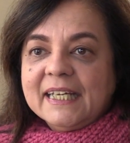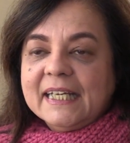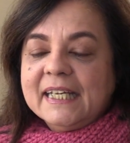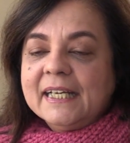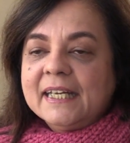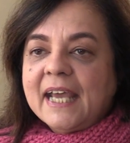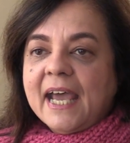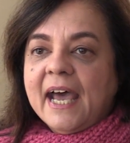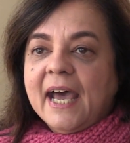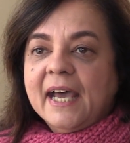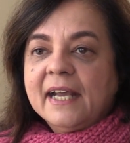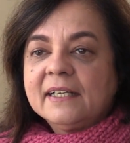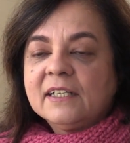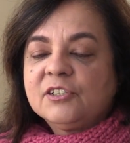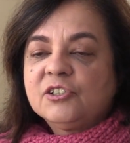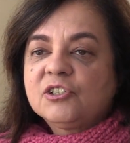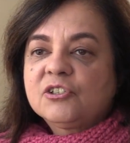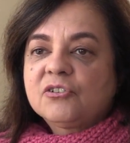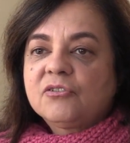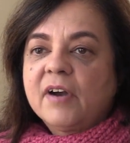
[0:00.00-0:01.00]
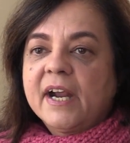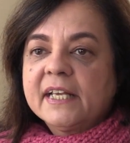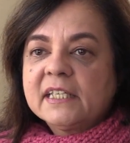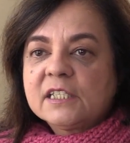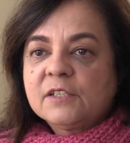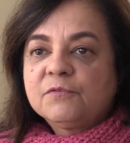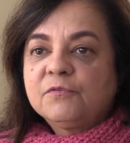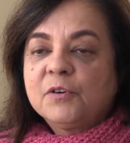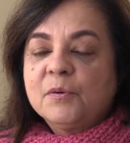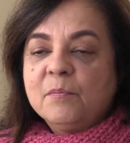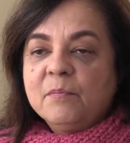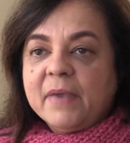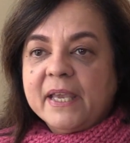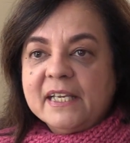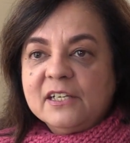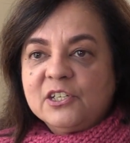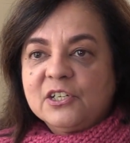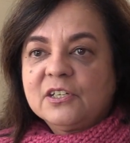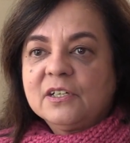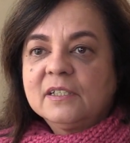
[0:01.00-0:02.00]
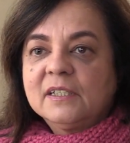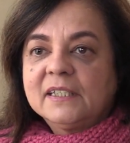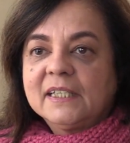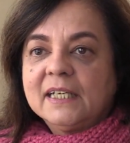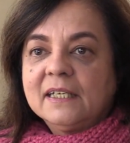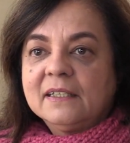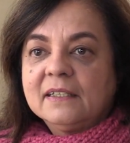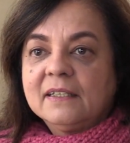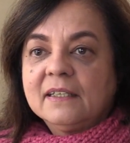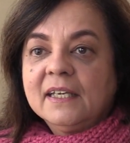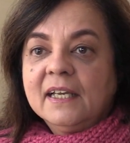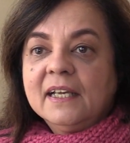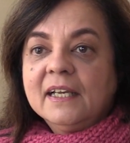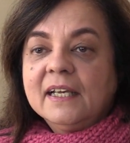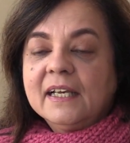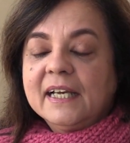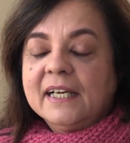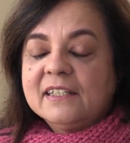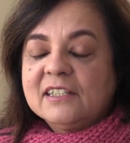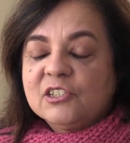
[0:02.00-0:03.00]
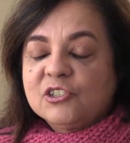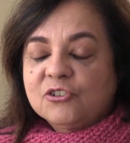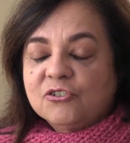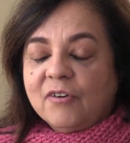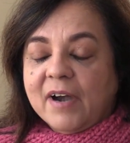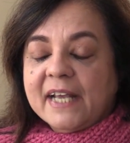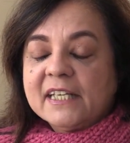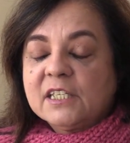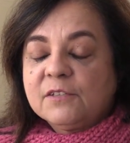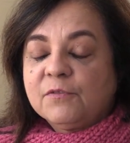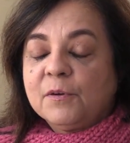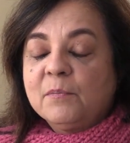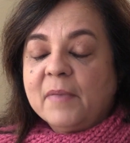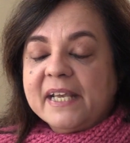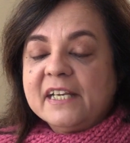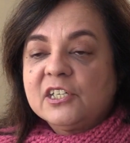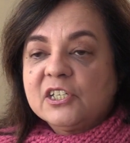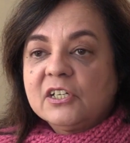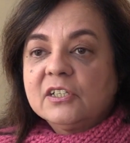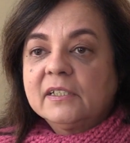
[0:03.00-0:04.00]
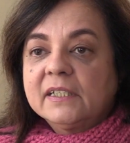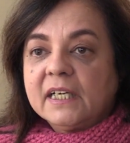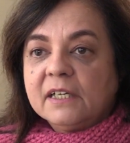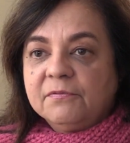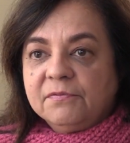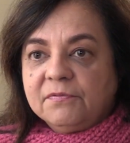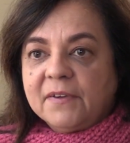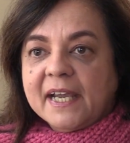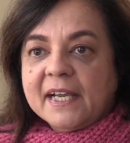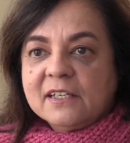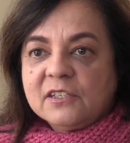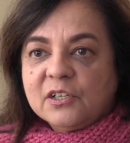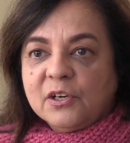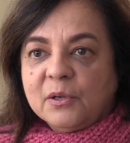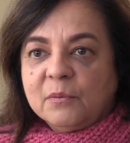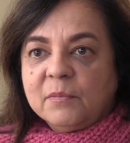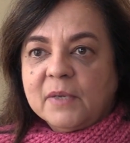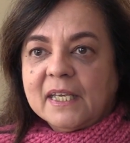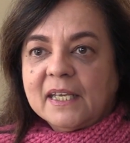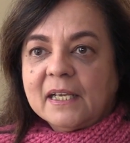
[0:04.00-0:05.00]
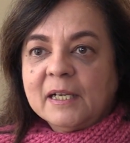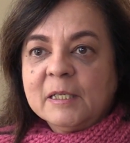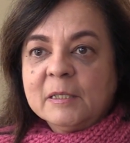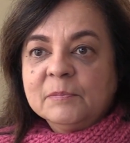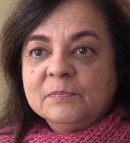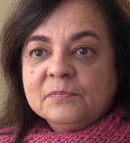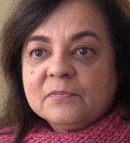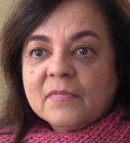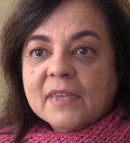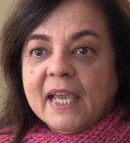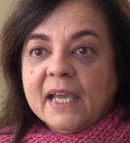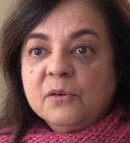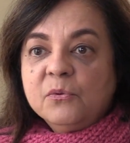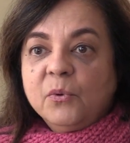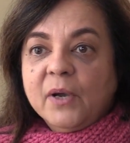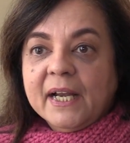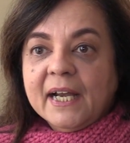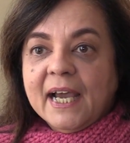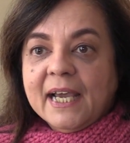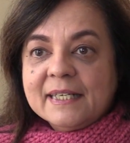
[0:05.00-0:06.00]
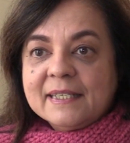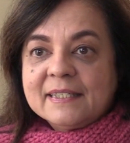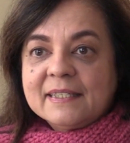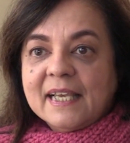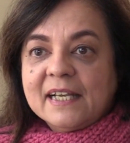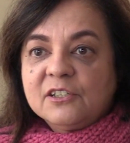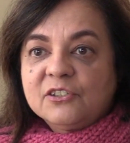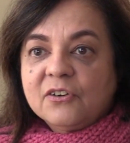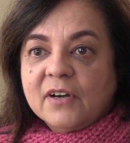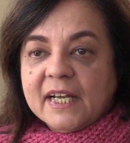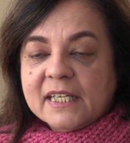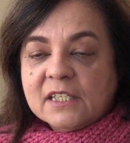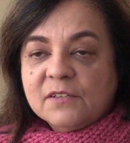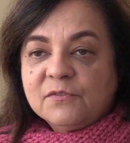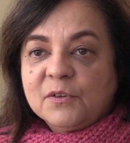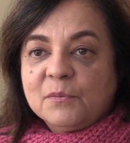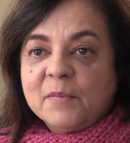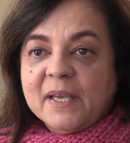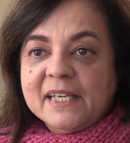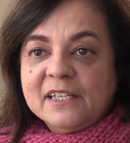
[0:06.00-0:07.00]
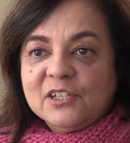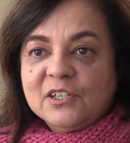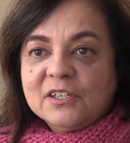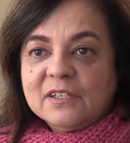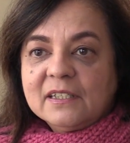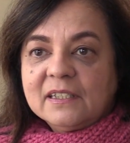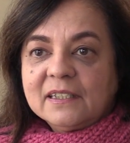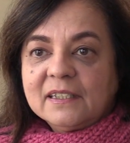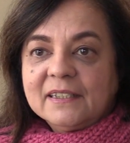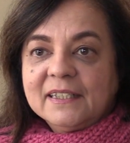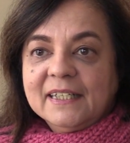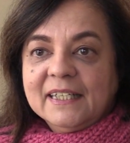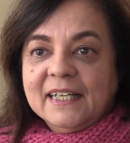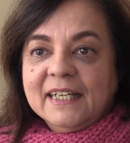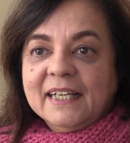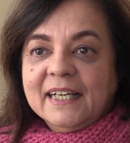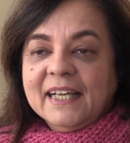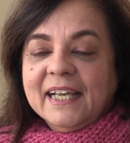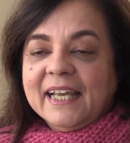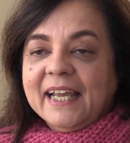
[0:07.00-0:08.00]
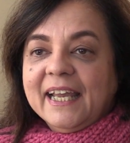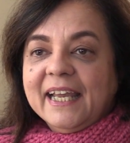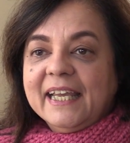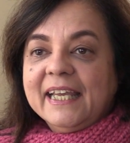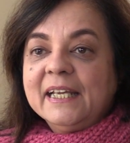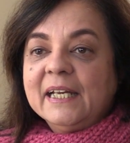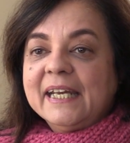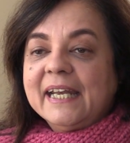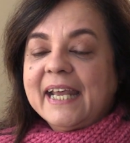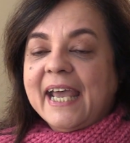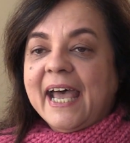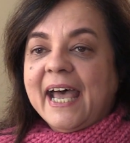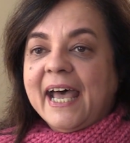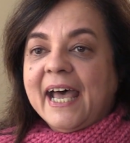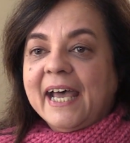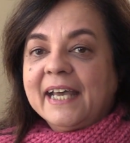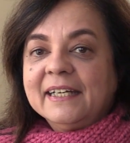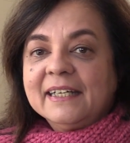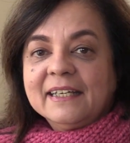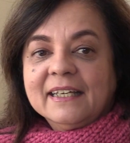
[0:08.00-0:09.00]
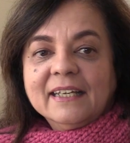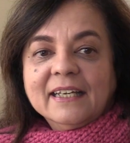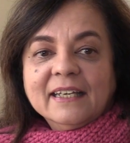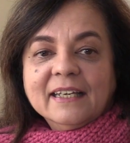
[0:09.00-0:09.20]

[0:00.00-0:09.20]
it had a transformational, eh, a transformational effect on me. And when I say transformational, it had